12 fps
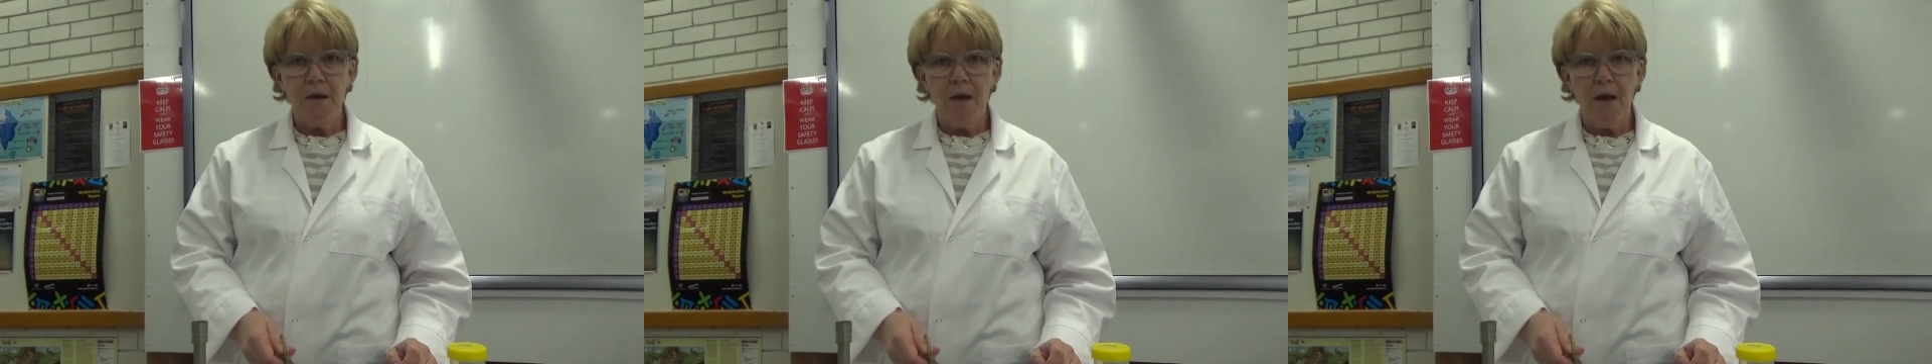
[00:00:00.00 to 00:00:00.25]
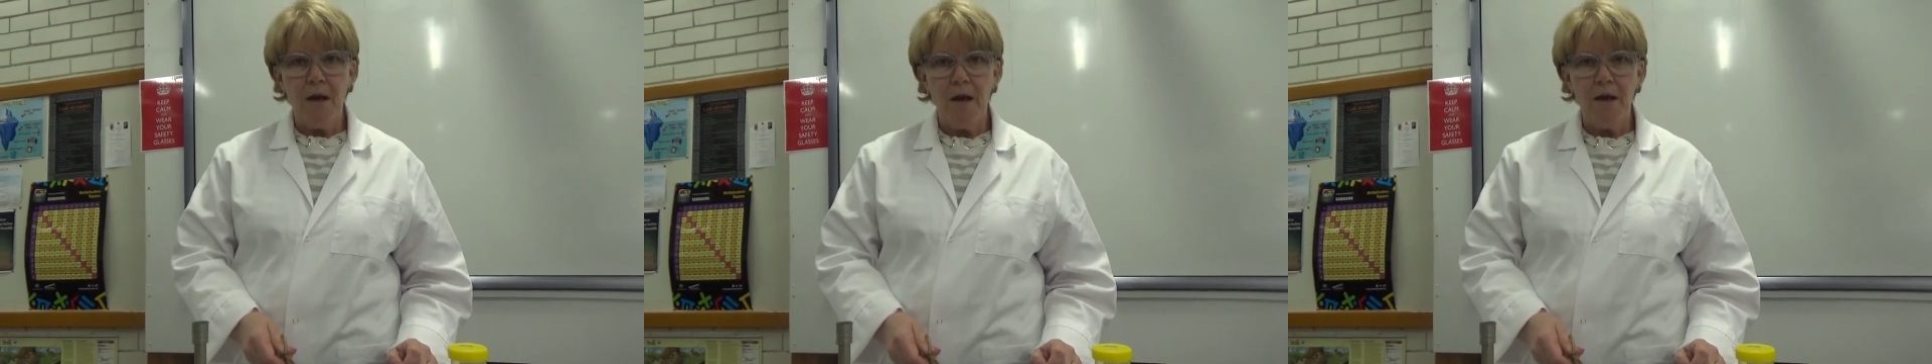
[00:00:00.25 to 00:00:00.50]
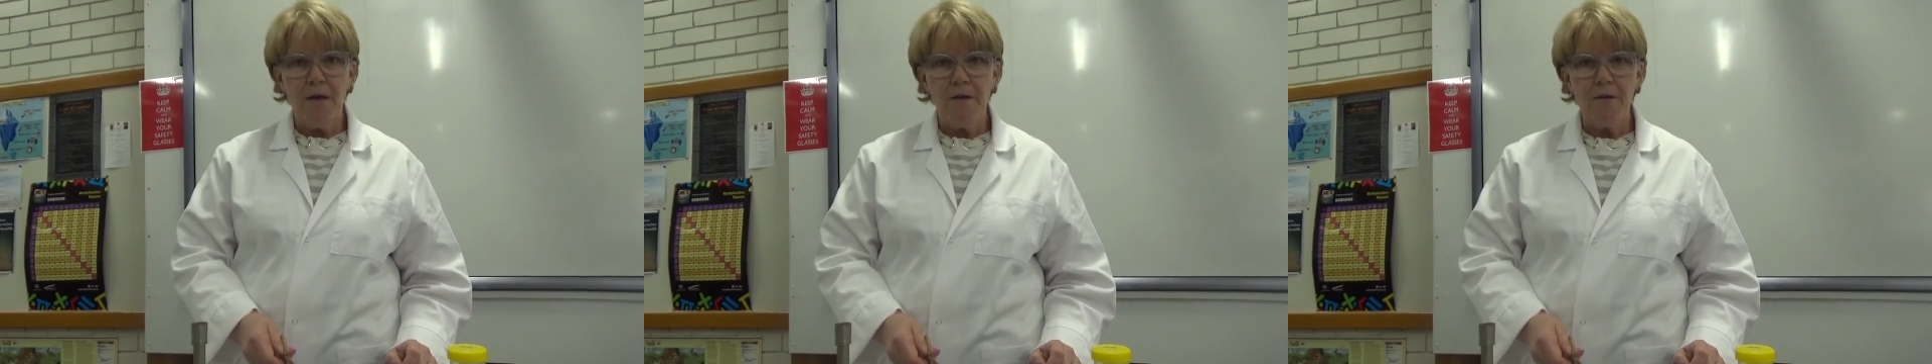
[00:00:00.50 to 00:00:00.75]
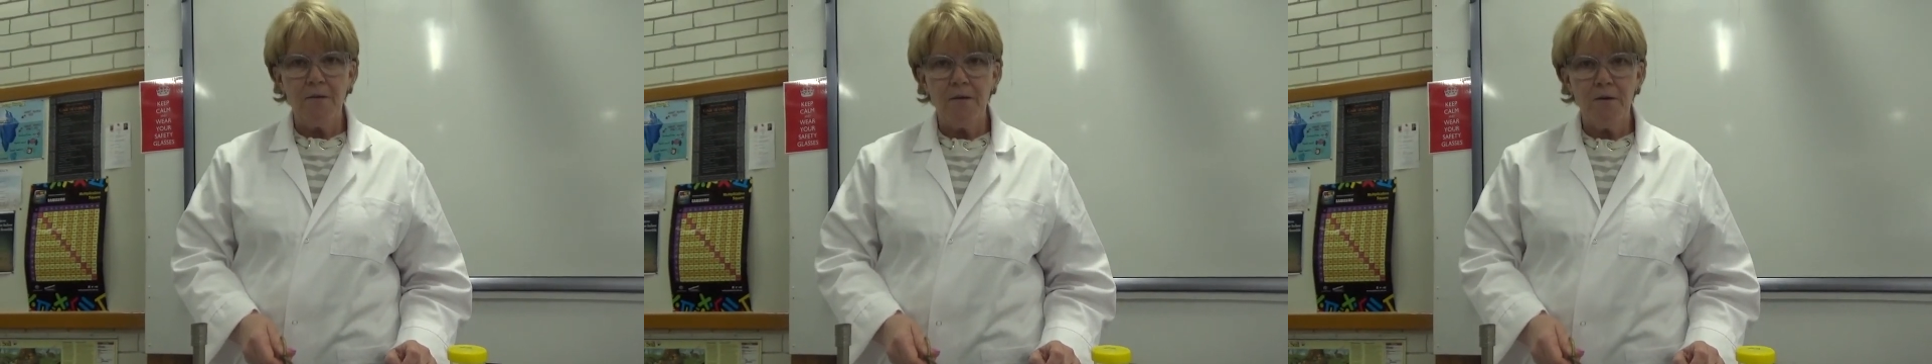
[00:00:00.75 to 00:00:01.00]
and
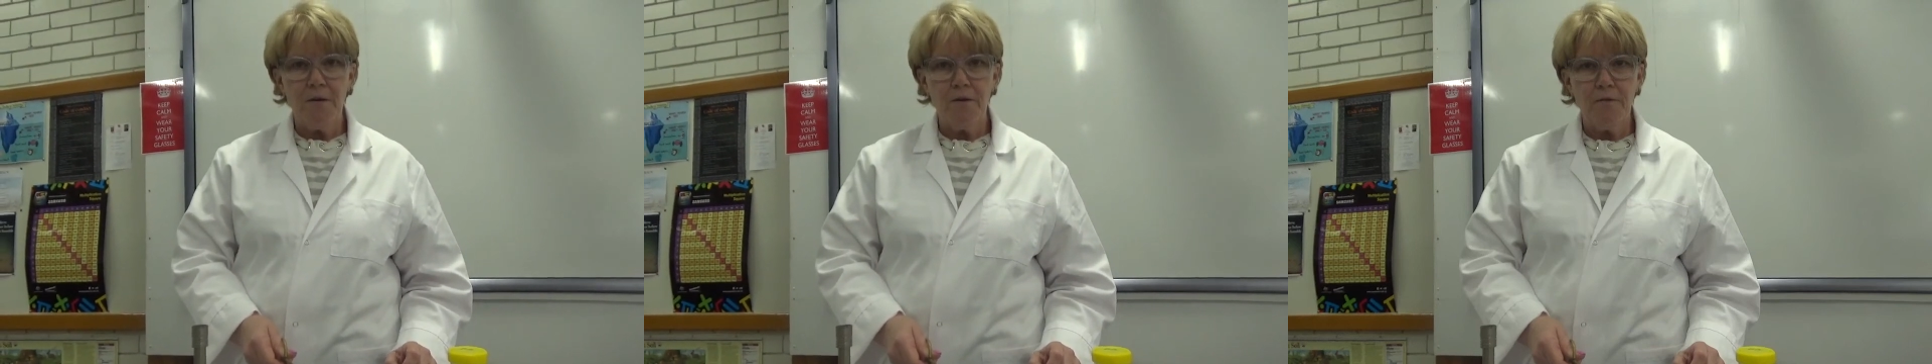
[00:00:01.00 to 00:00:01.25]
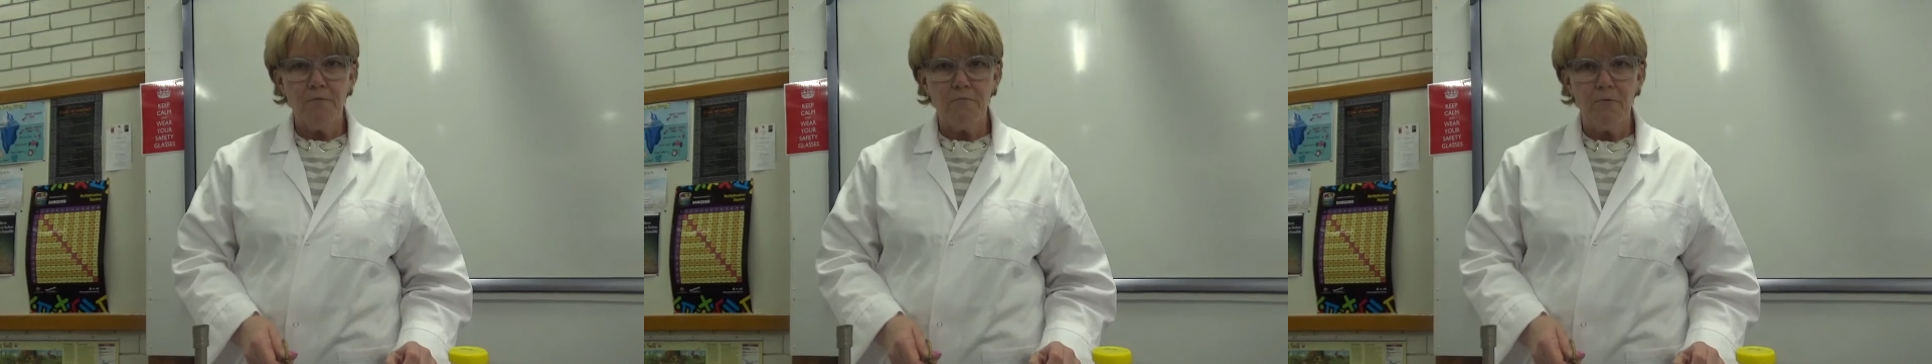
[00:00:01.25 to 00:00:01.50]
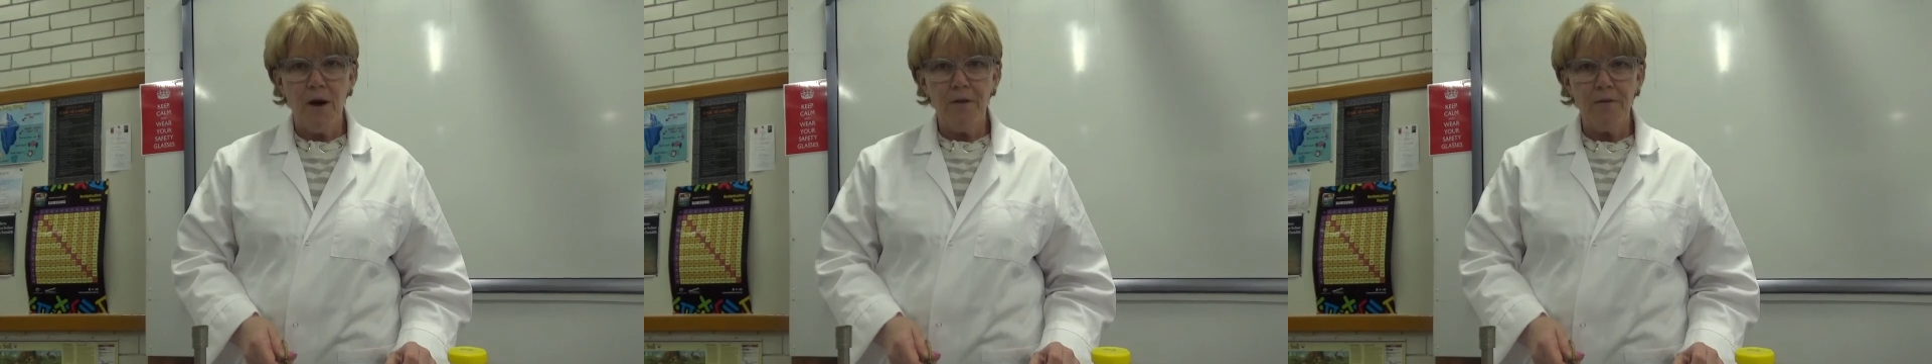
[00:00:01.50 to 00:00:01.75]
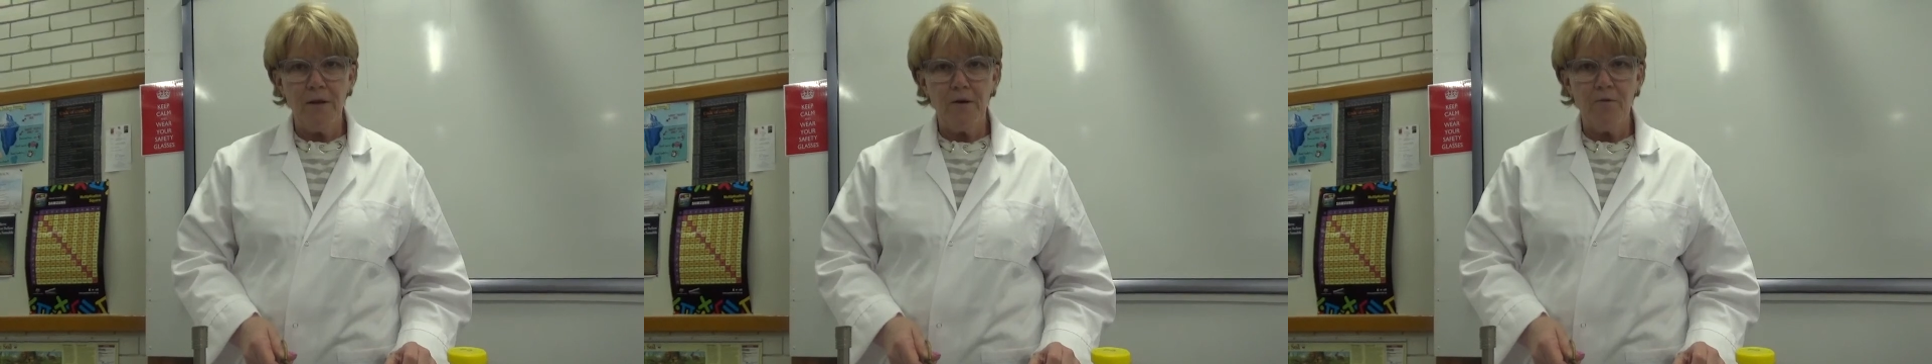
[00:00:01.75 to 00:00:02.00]
write
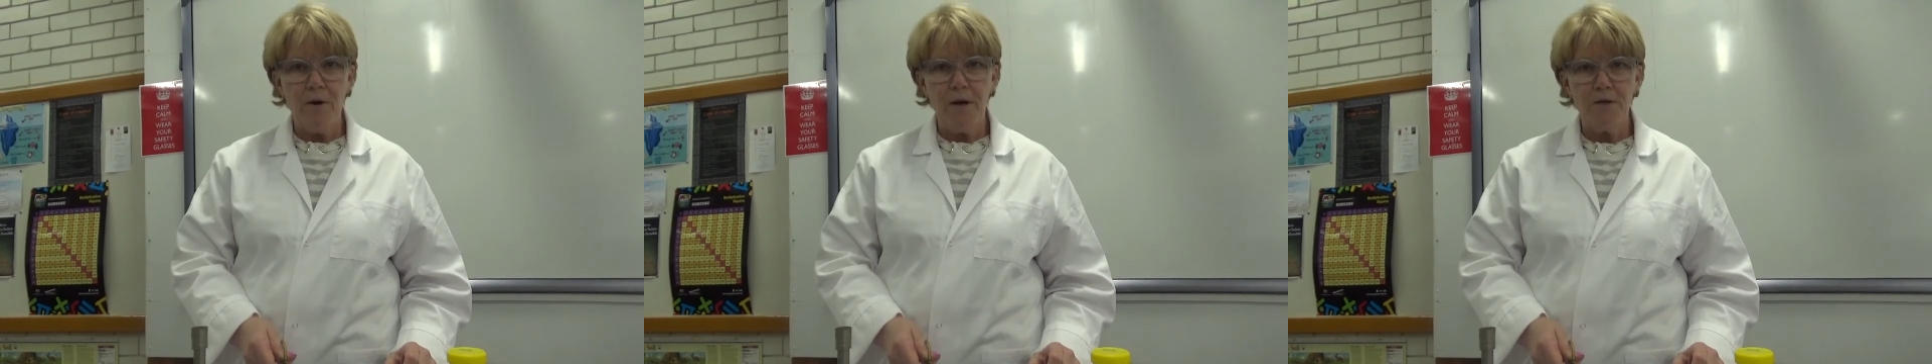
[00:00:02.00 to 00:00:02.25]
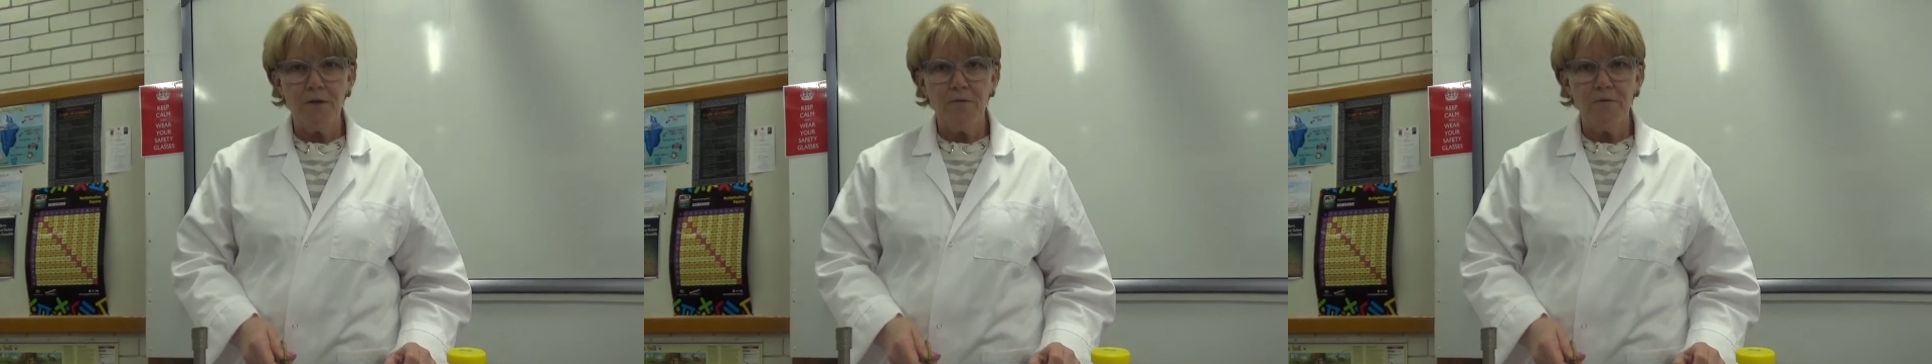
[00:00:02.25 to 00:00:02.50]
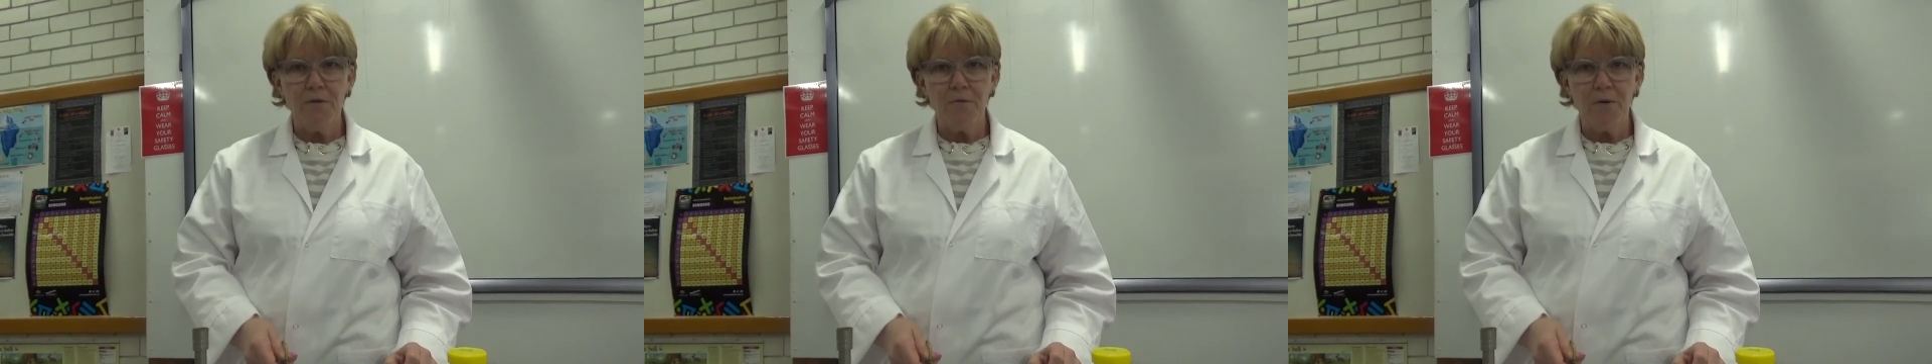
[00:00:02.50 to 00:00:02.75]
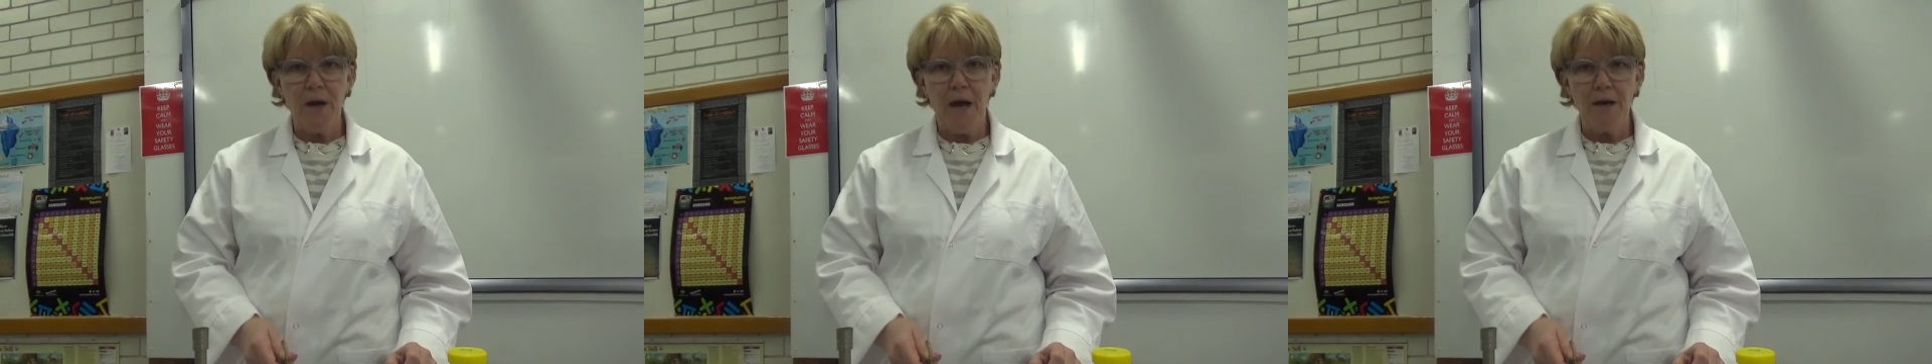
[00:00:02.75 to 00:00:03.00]
the equation for the
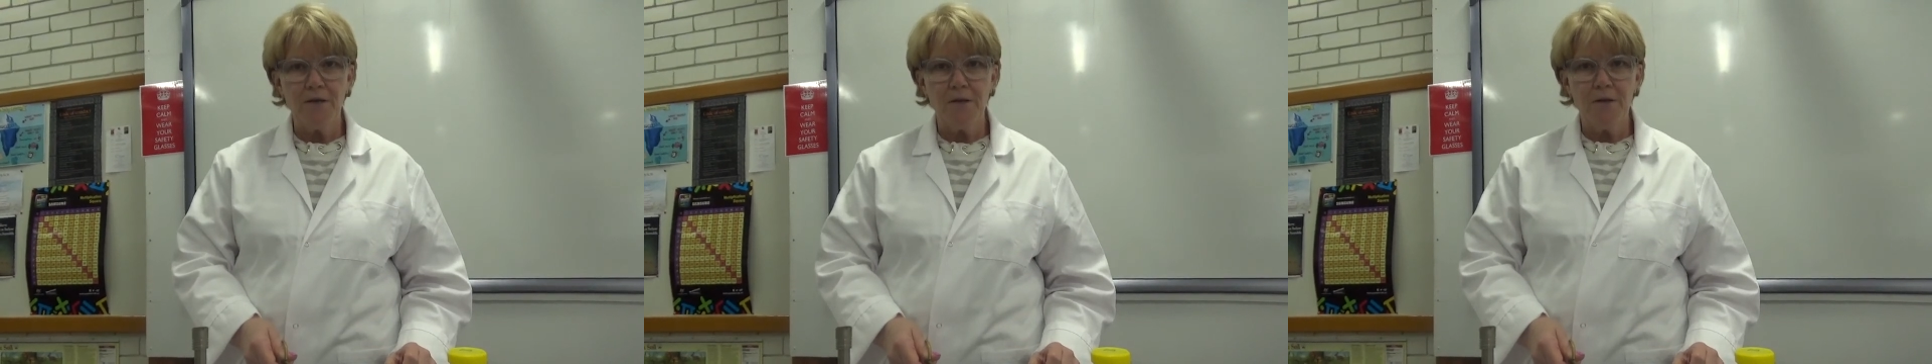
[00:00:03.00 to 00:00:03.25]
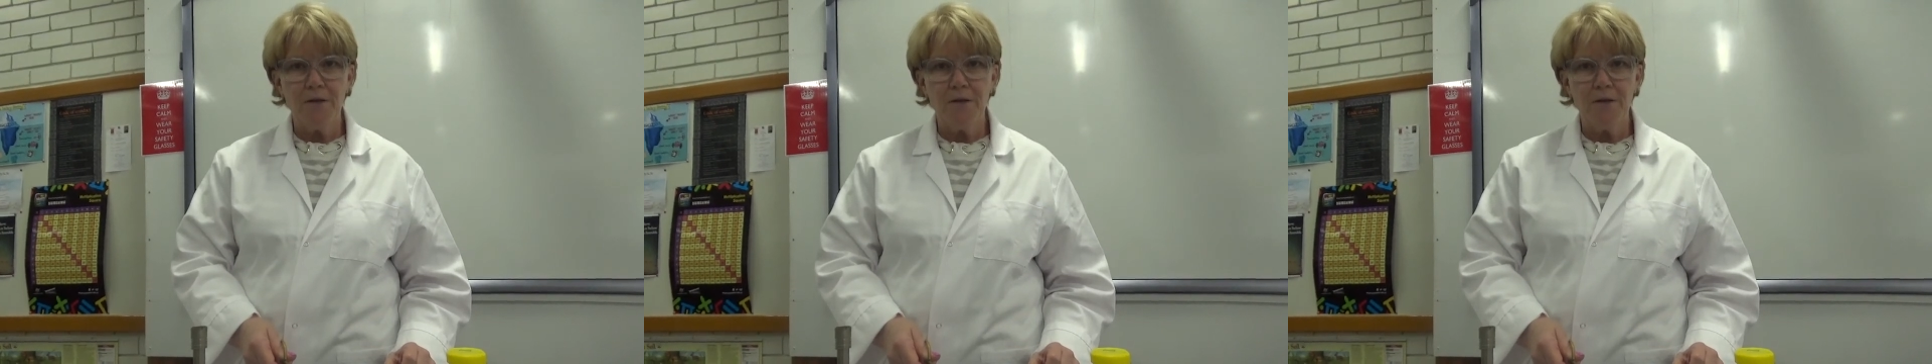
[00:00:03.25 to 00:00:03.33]
reaction.